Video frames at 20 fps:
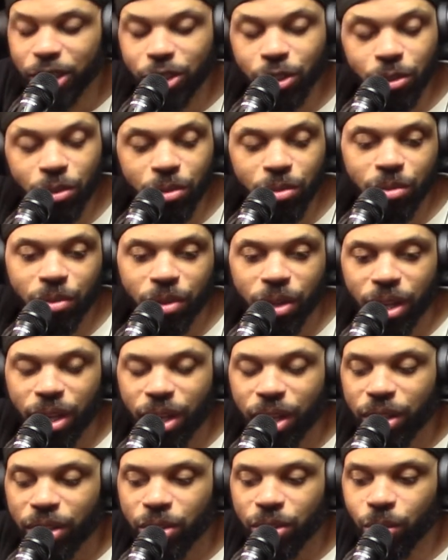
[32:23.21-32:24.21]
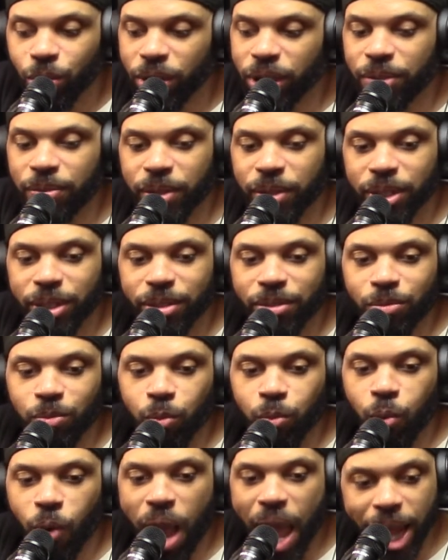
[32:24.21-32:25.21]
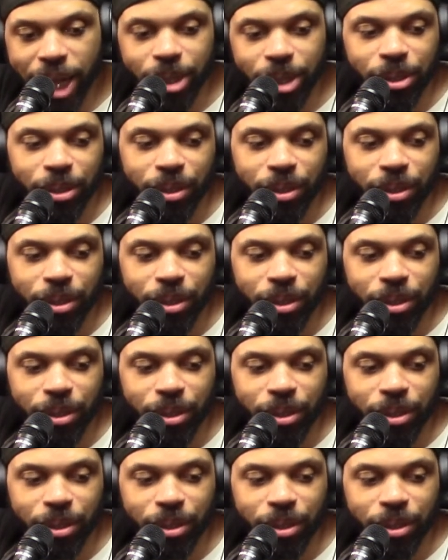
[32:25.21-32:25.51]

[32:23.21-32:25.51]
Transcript: dude, you even whacker.